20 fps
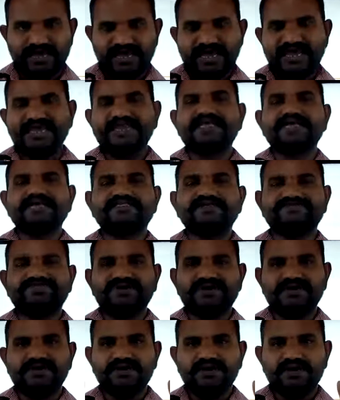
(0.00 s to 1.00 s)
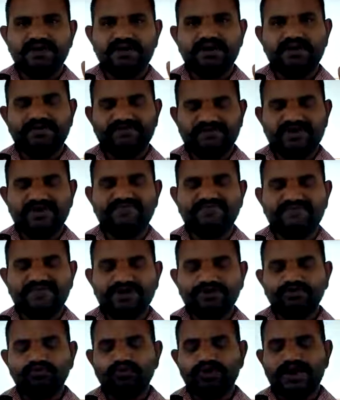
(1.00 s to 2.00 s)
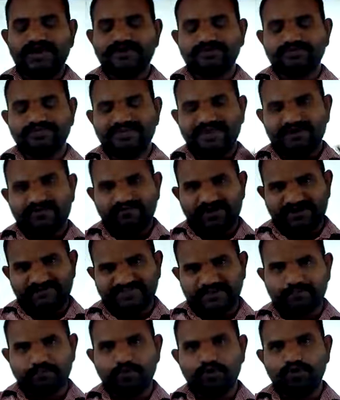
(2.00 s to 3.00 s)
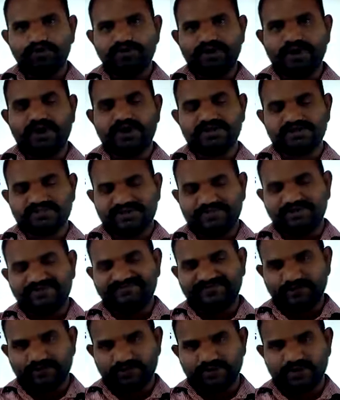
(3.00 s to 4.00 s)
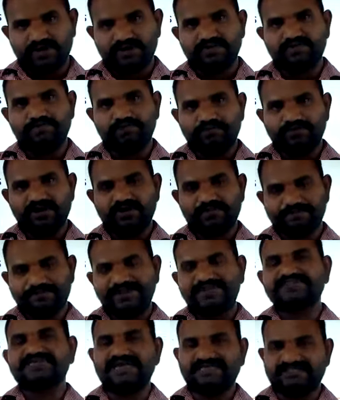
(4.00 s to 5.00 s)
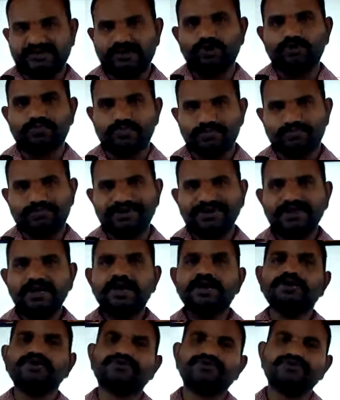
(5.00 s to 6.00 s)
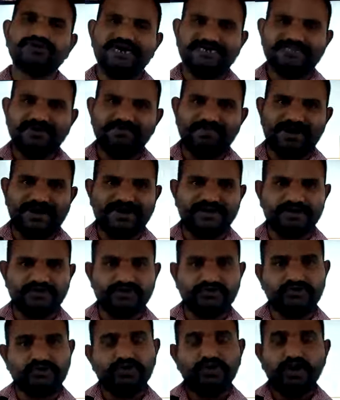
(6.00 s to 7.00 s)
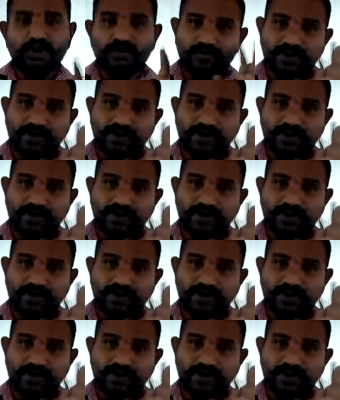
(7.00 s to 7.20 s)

In case of the when you would like to make one of the port or some of the pins as an output pin, you should write the binary 2. We